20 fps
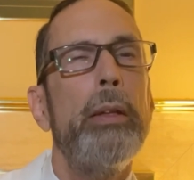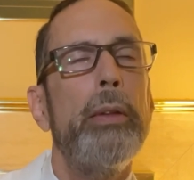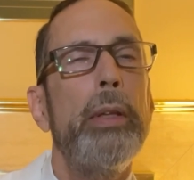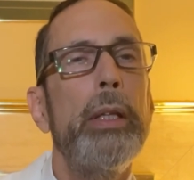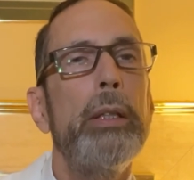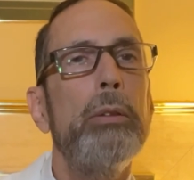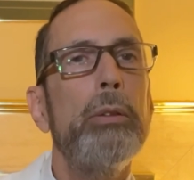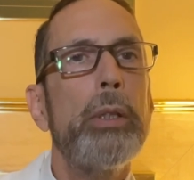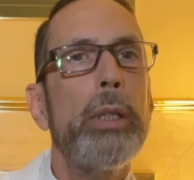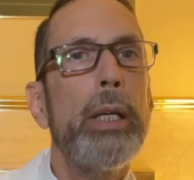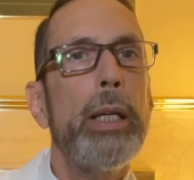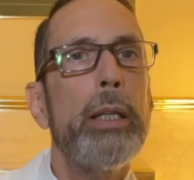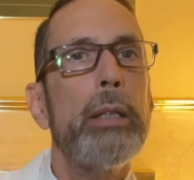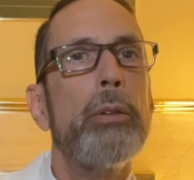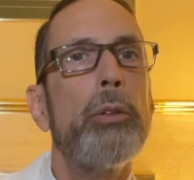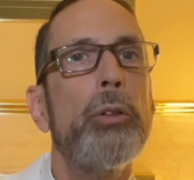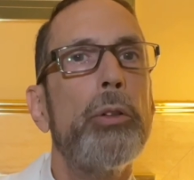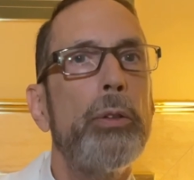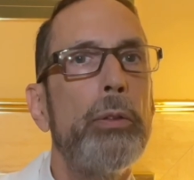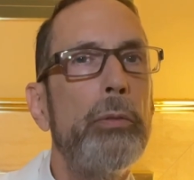they'll
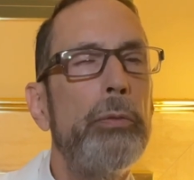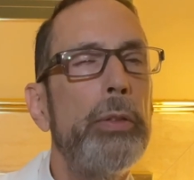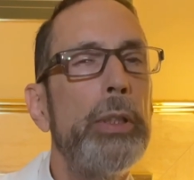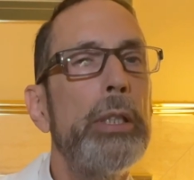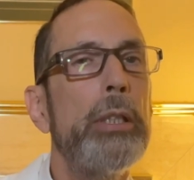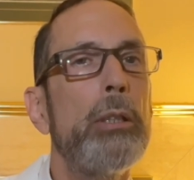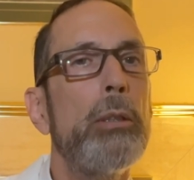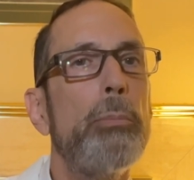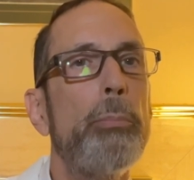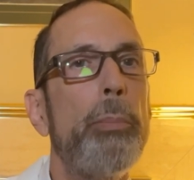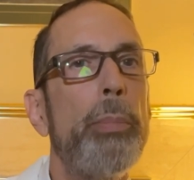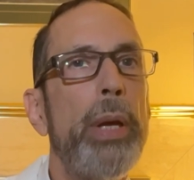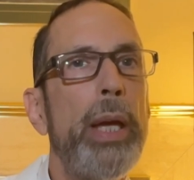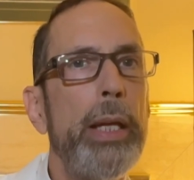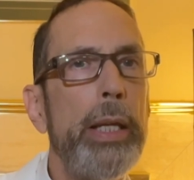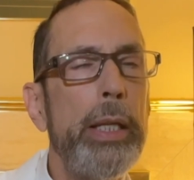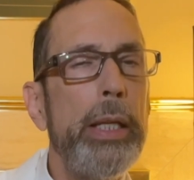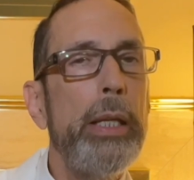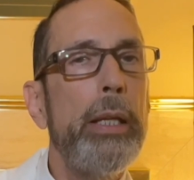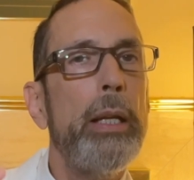get severe
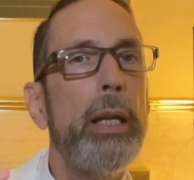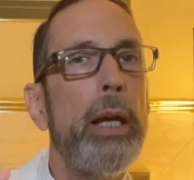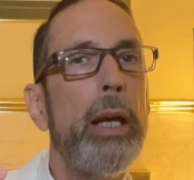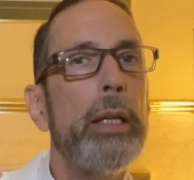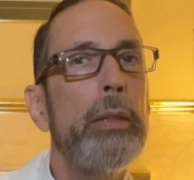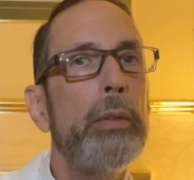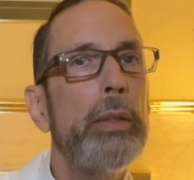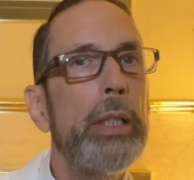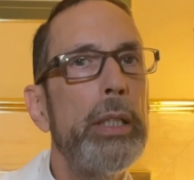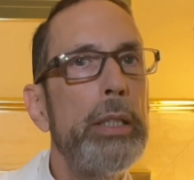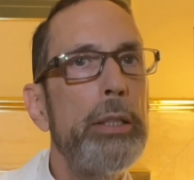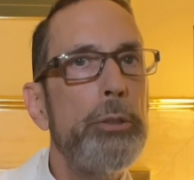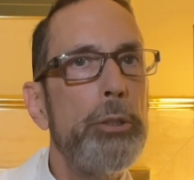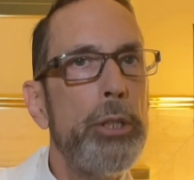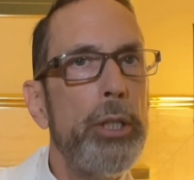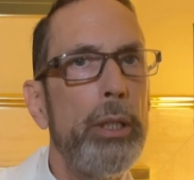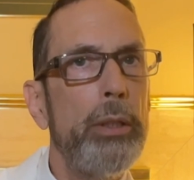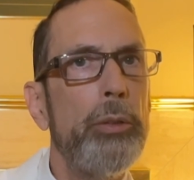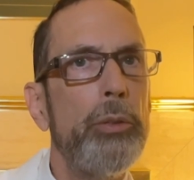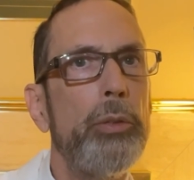pain and they
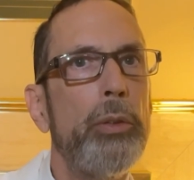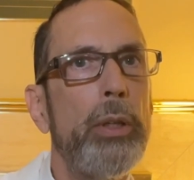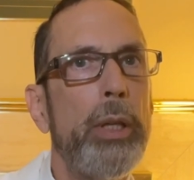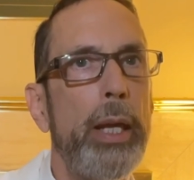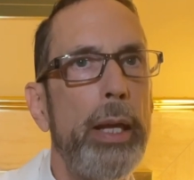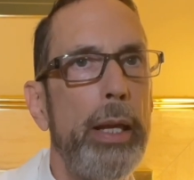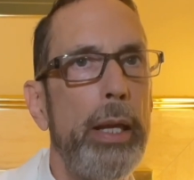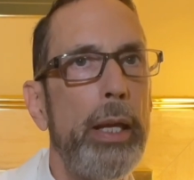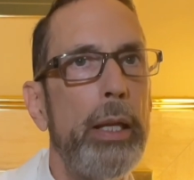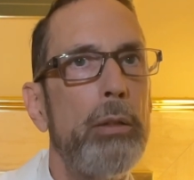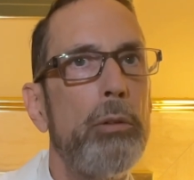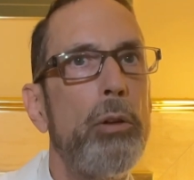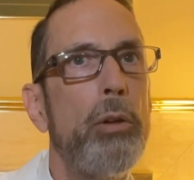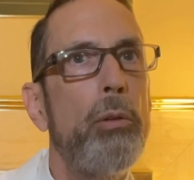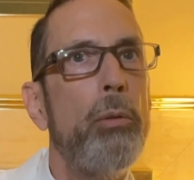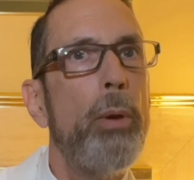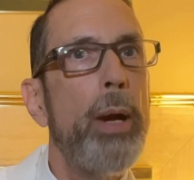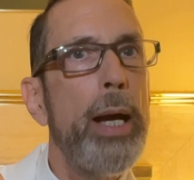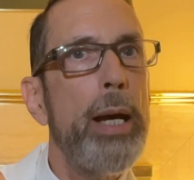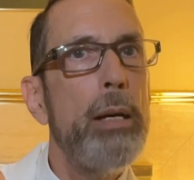just can't
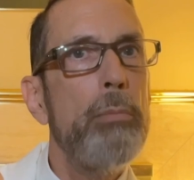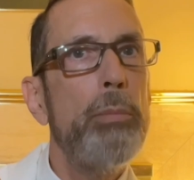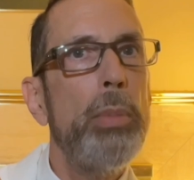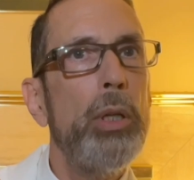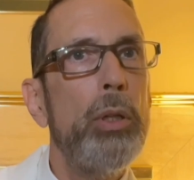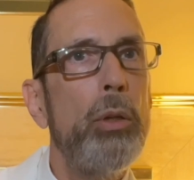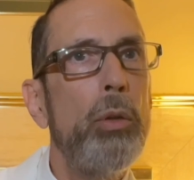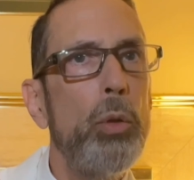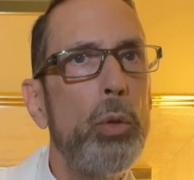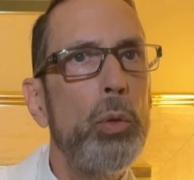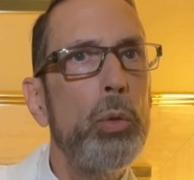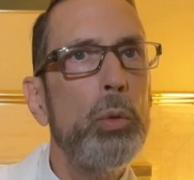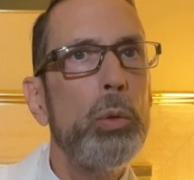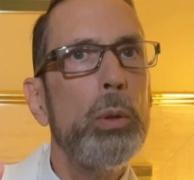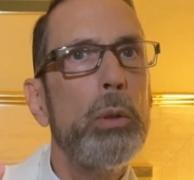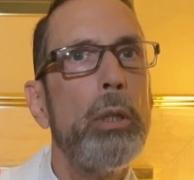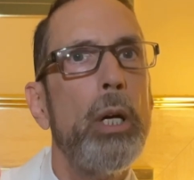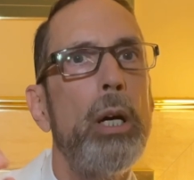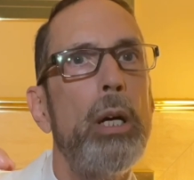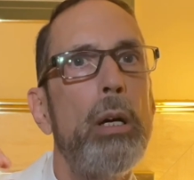grab
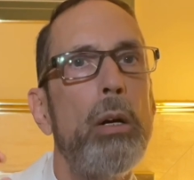hold